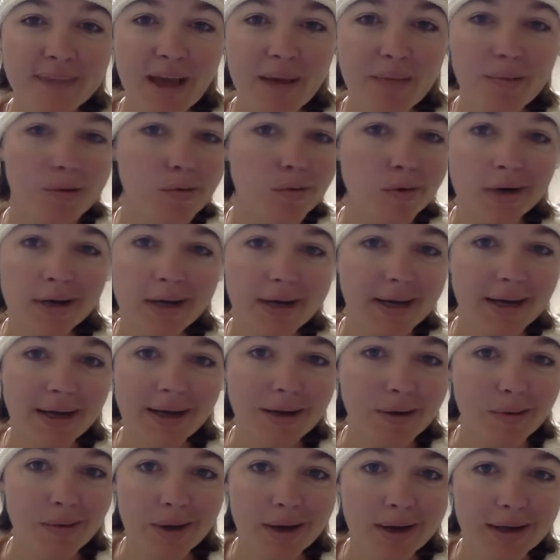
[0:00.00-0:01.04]
been wearing it
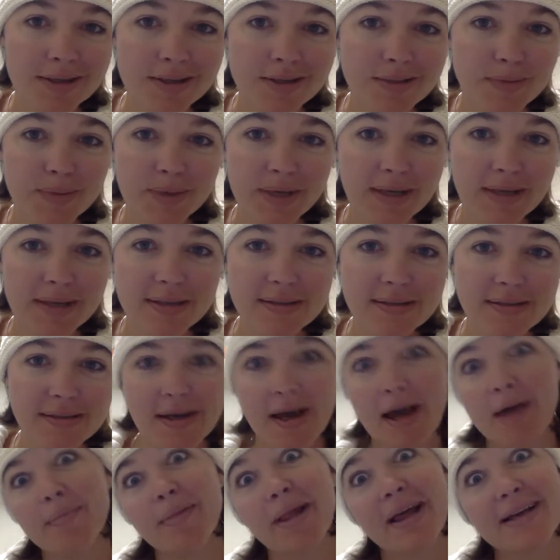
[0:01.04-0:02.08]
anyway just because
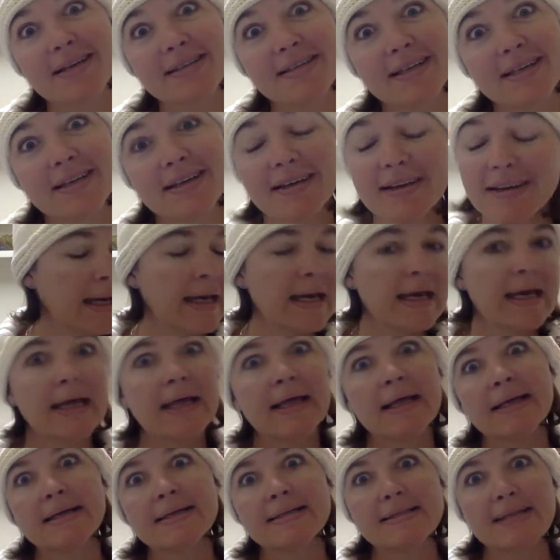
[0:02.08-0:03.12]
I'm lazy.
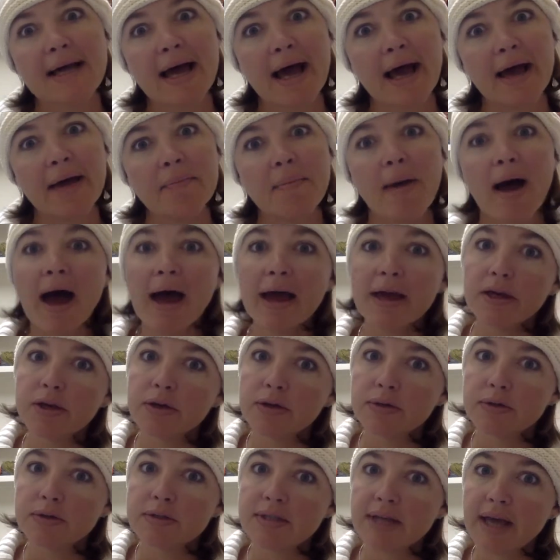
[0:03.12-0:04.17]
This time I
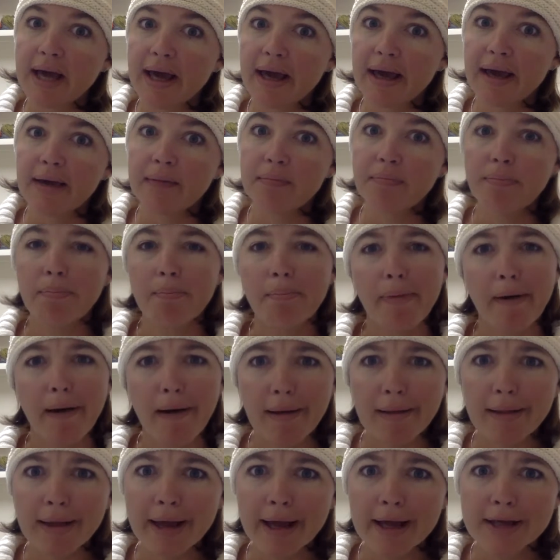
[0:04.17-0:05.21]
used a
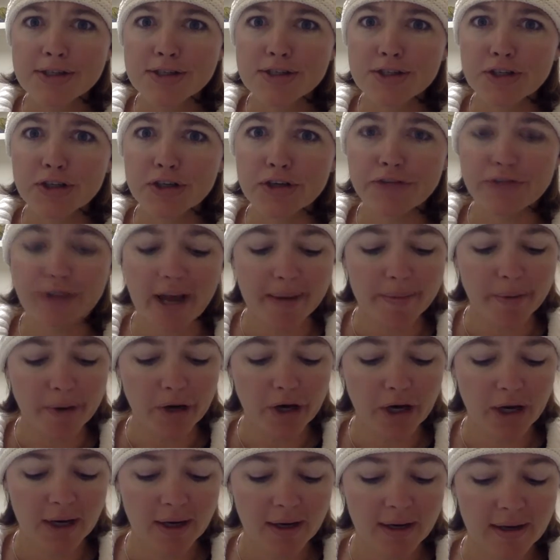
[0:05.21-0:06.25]
polyester
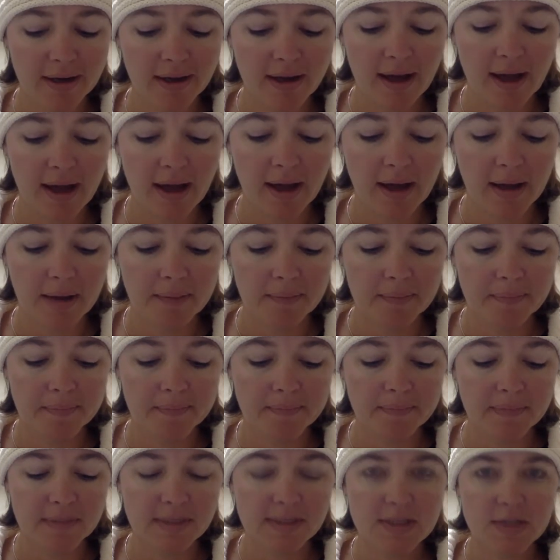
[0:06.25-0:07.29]
fiber.
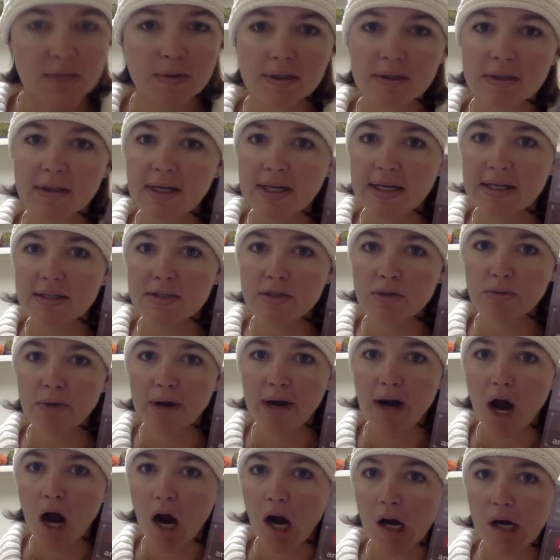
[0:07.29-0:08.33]
This one is a
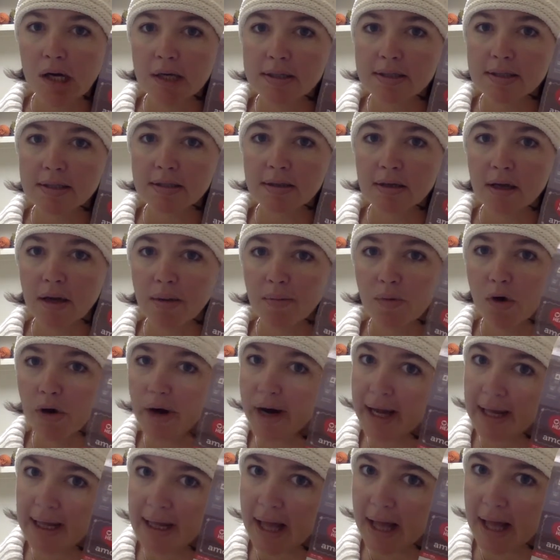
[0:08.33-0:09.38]
Red Heart
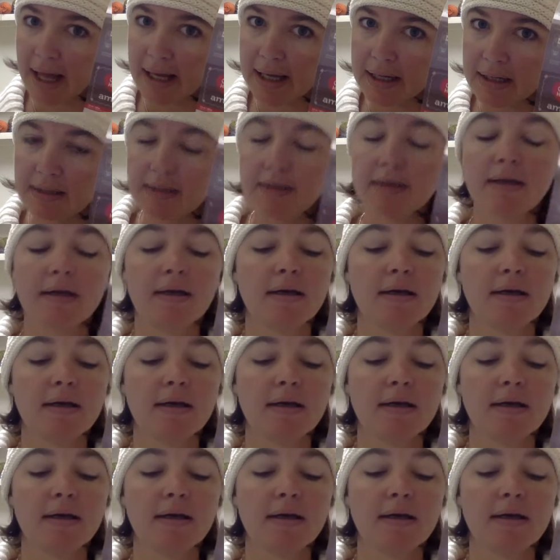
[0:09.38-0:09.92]
Amore line.